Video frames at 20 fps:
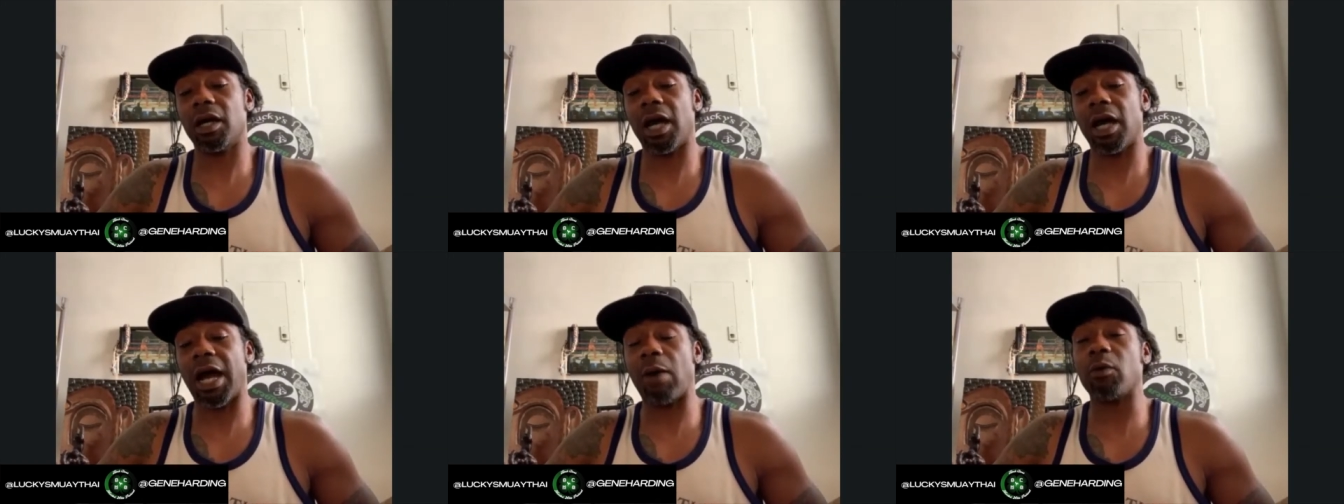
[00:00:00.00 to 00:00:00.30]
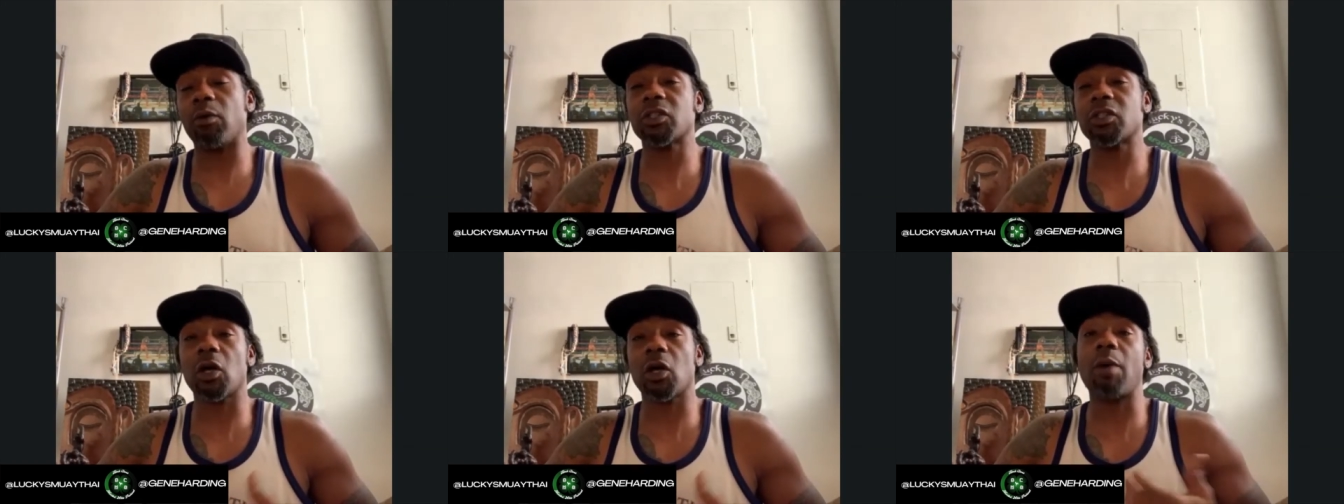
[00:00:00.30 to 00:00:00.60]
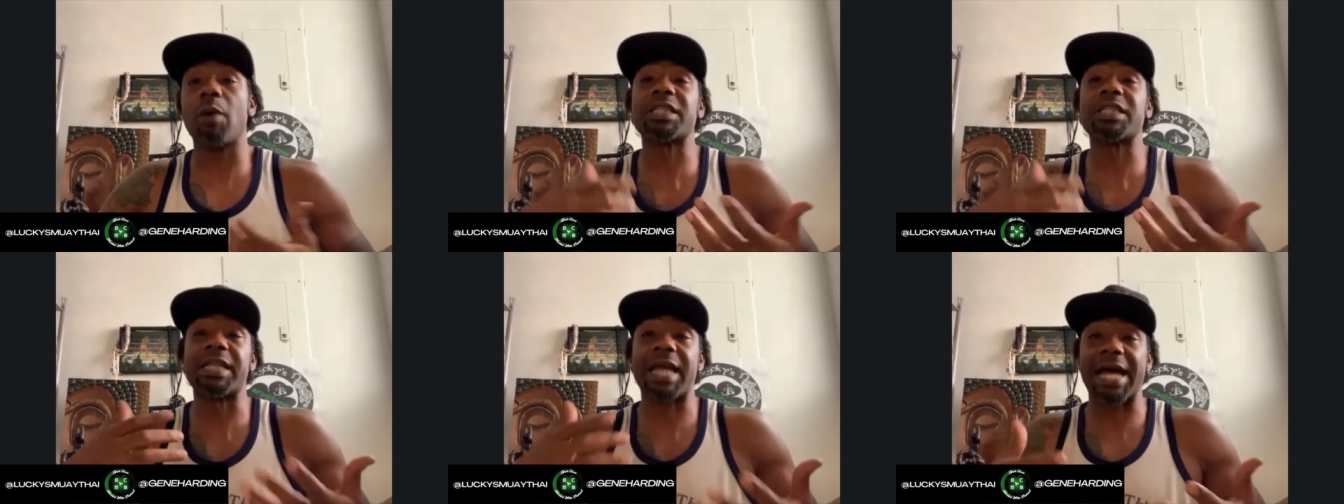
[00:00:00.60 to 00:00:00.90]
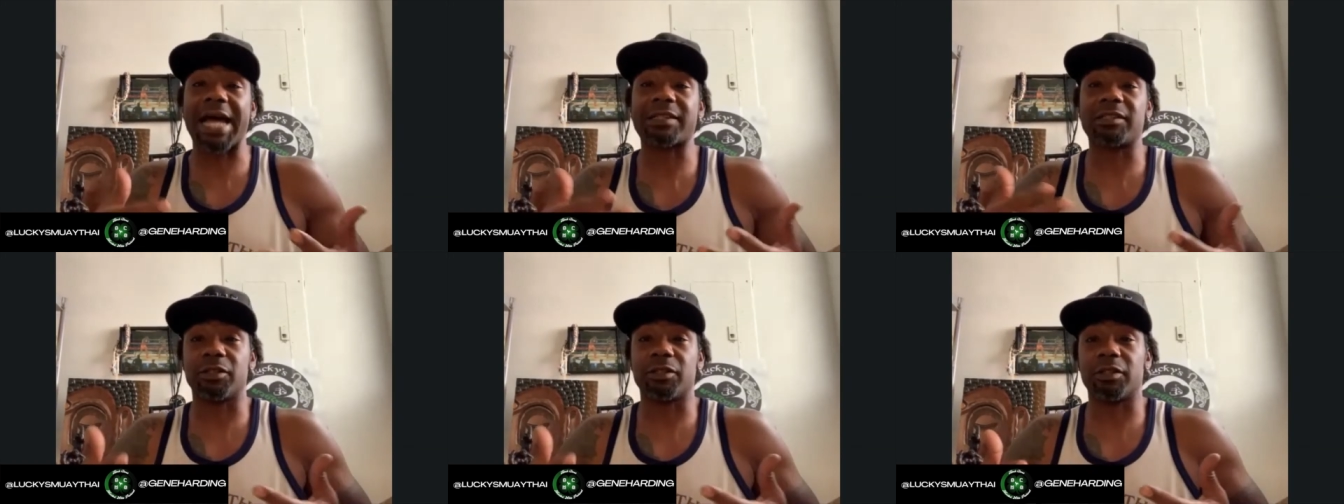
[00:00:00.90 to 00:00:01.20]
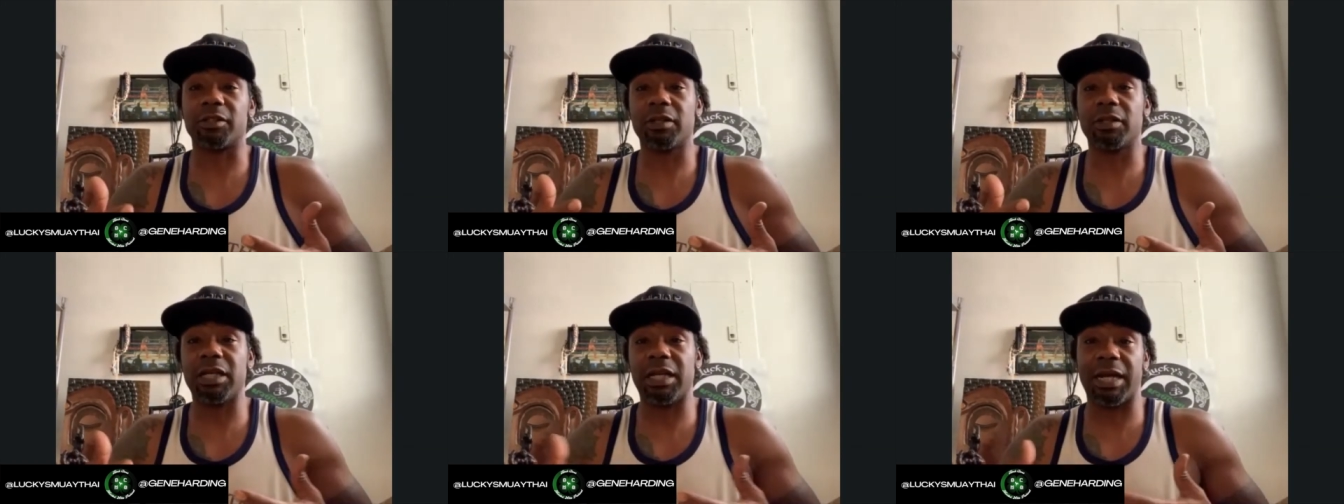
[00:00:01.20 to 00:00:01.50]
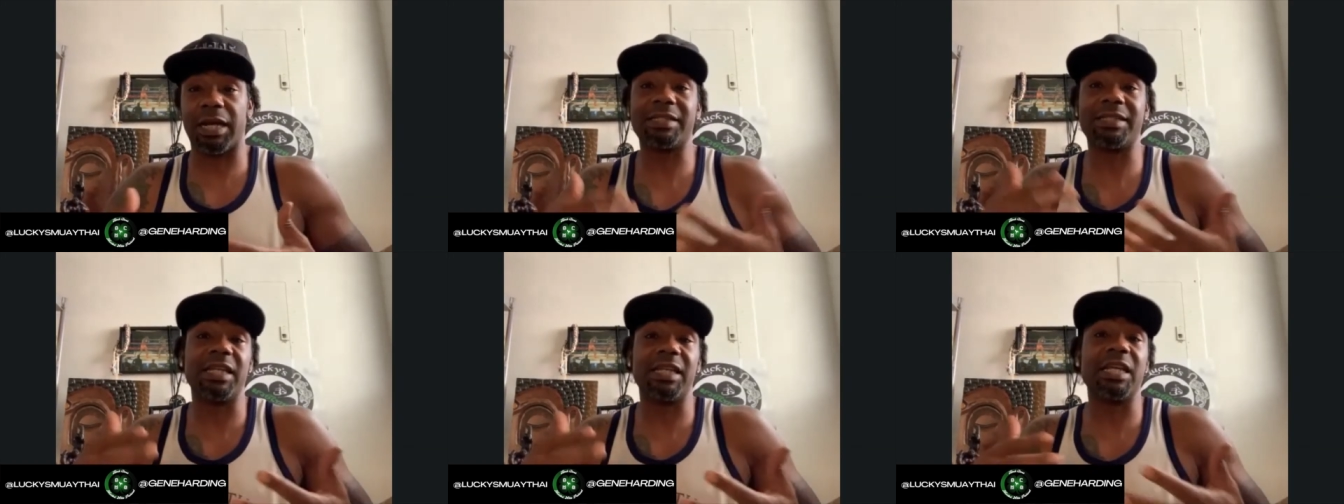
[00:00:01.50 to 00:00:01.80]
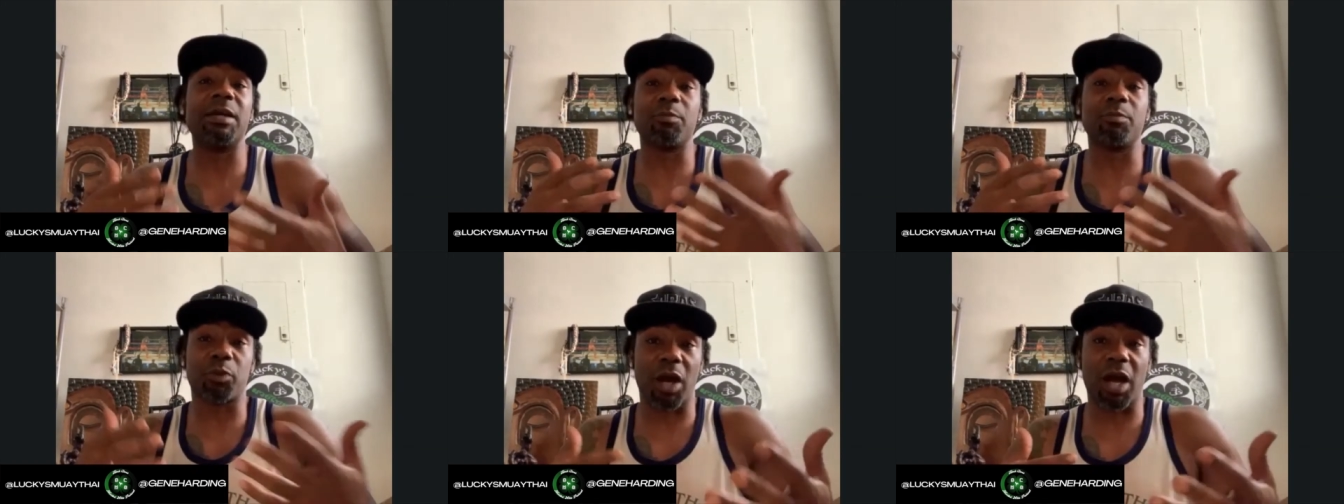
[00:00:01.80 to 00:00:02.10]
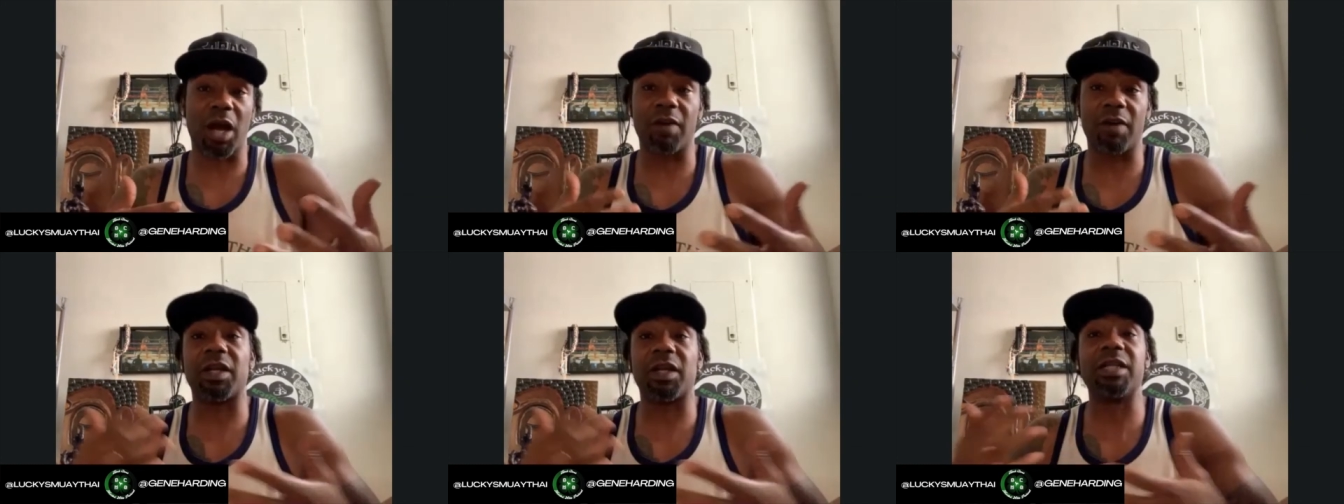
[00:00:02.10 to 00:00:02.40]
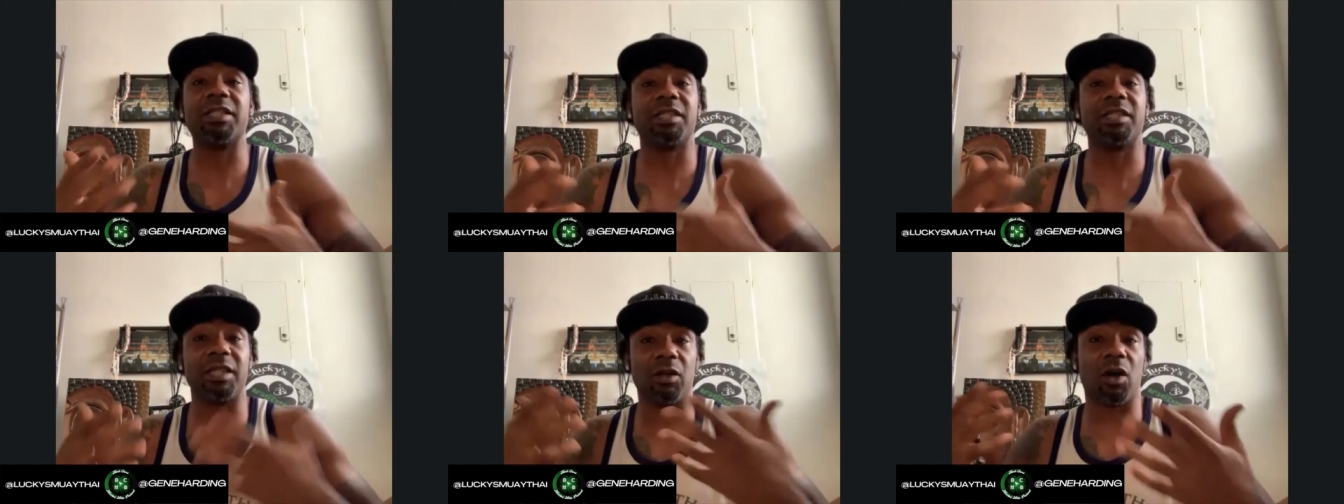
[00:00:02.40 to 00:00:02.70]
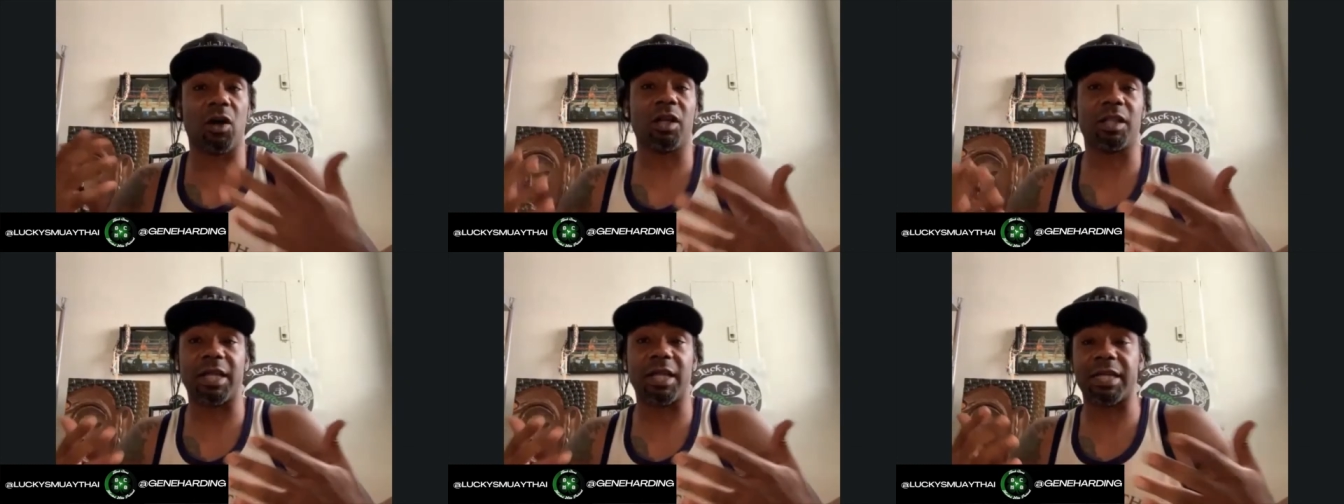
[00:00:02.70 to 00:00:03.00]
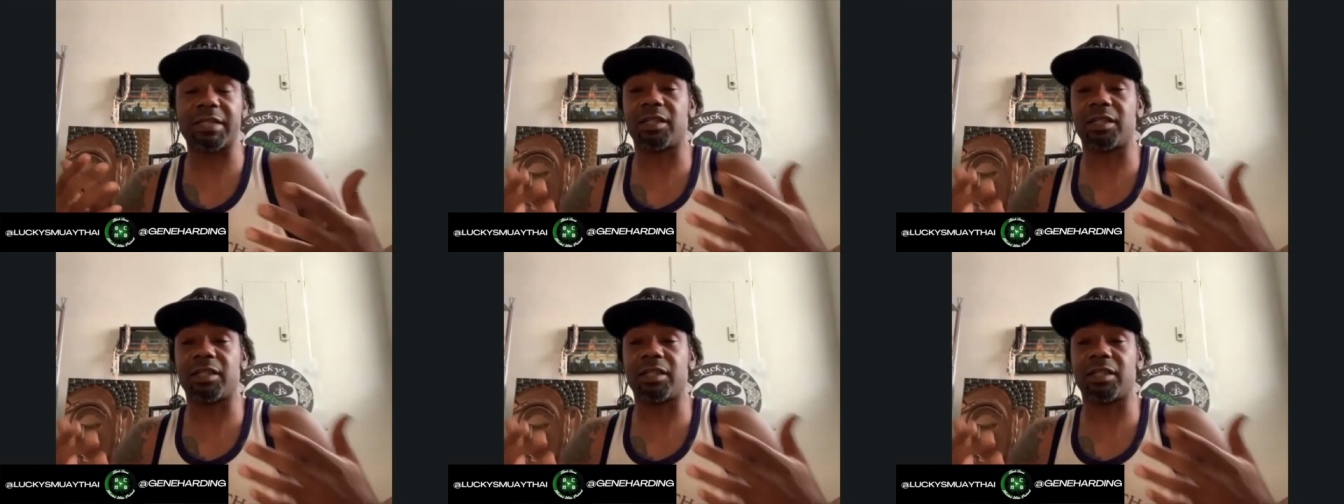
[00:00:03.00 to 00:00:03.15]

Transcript: I was an actor and I did improv and I did all of that.